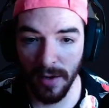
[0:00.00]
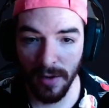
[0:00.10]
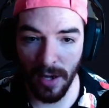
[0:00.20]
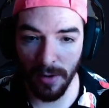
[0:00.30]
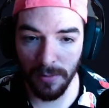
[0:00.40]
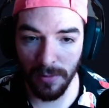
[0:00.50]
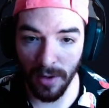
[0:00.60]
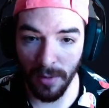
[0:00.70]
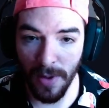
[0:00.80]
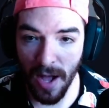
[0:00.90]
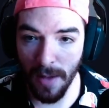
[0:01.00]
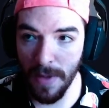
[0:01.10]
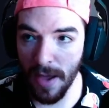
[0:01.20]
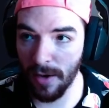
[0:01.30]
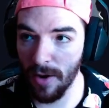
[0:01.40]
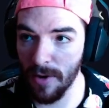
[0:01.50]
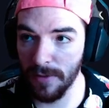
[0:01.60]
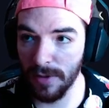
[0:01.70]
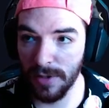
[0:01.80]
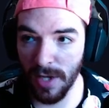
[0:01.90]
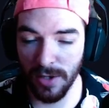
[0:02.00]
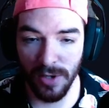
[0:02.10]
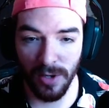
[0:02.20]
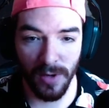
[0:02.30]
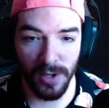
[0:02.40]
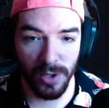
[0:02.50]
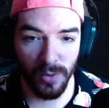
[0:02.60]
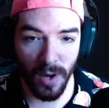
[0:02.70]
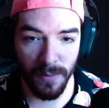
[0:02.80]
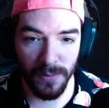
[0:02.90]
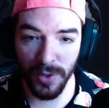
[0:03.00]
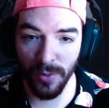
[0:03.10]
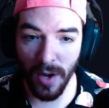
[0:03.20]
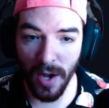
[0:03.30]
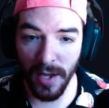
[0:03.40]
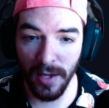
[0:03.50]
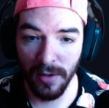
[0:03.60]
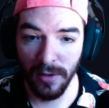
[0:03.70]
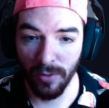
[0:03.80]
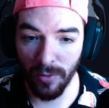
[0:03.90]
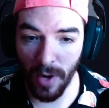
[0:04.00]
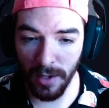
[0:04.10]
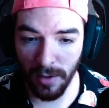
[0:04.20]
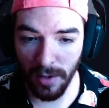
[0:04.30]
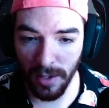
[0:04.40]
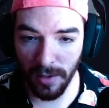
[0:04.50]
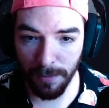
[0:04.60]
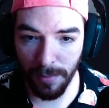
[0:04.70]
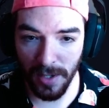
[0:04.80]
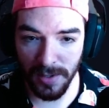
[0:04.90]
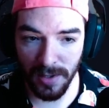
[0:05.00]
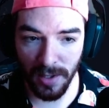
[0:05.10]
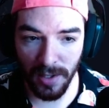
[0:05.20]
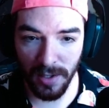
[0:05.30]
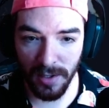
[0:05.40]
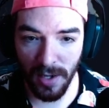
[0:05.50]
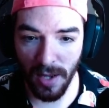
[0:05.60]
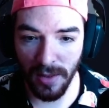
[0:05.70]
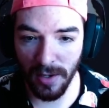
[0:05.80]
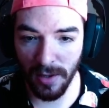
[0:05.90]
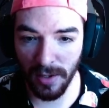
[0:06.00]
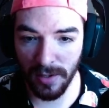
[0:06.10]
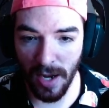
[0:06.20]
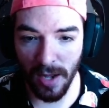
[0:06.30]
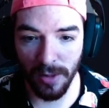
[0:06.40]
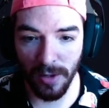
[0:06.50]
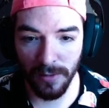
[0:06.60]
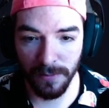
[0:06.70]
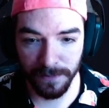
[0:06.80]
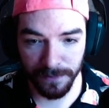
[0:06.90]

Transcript: Now you're going to pop back over to text generation web UI, right click, paste it in, and then click download.